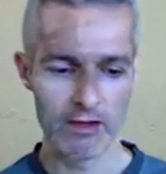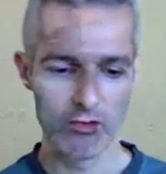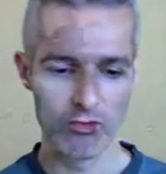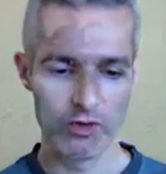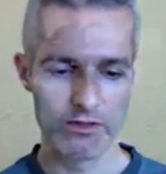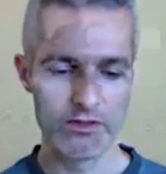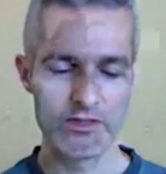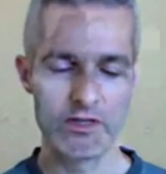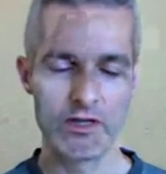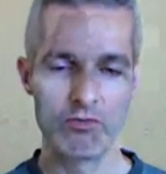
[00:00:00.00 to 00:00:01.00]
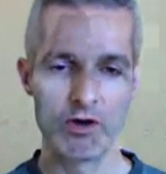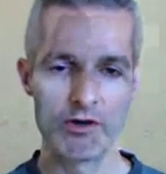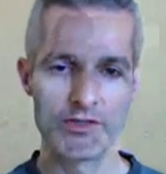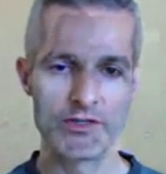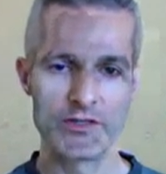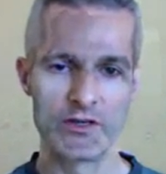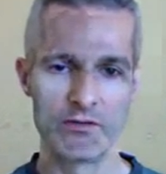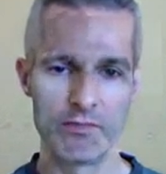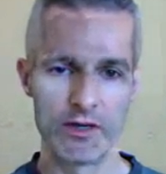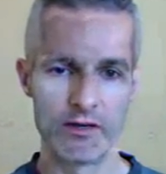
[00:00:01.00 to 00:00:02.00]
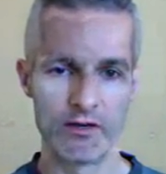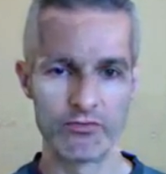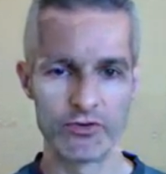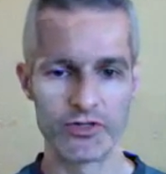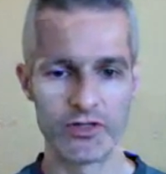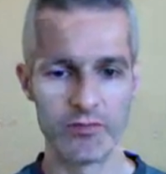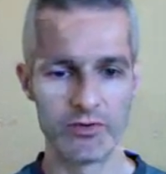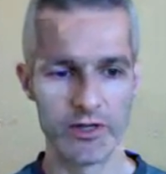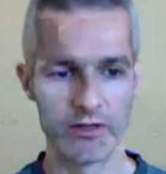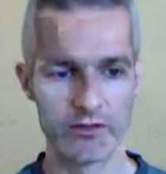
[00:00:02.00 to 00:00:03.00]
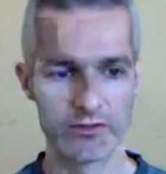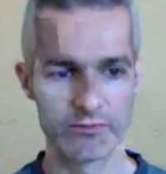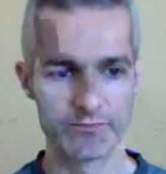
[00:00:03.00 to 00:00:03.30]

what the city water system unfortunately brings.